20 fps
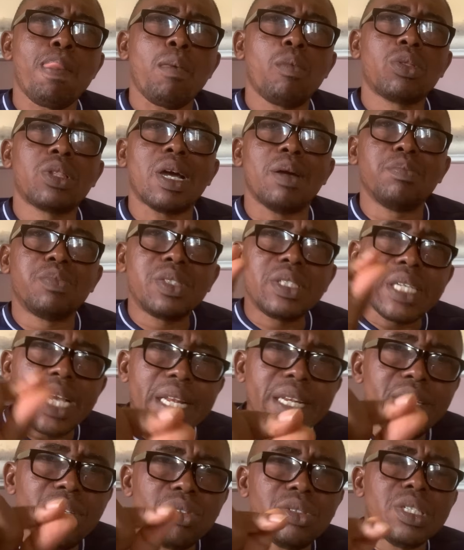But I'm
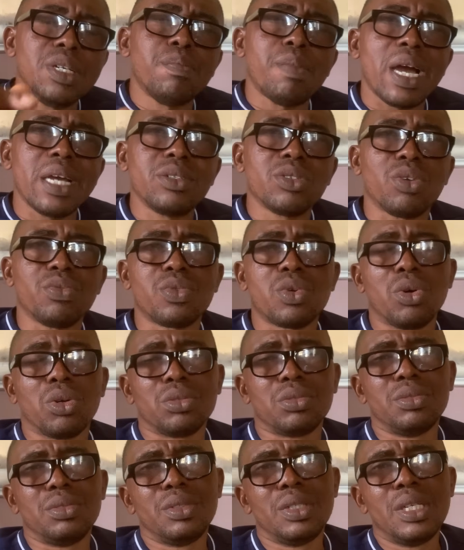telling you the mind of God.
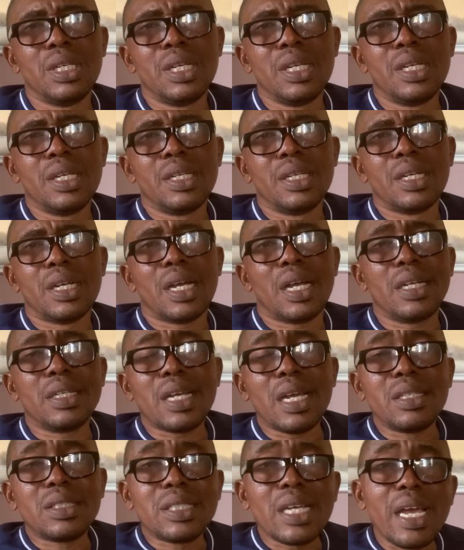And
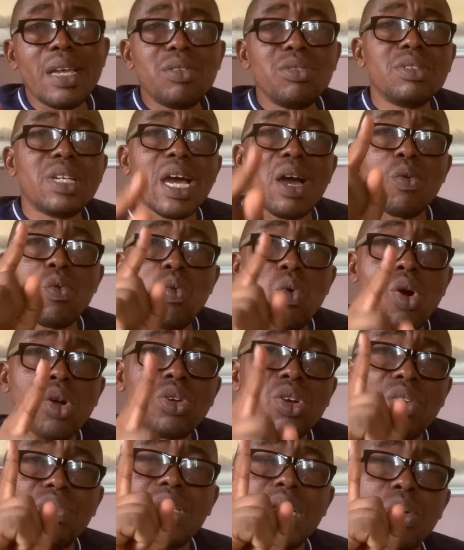I tell you that one
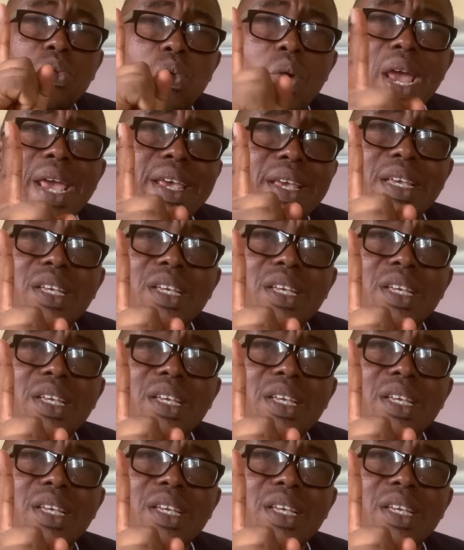of the ways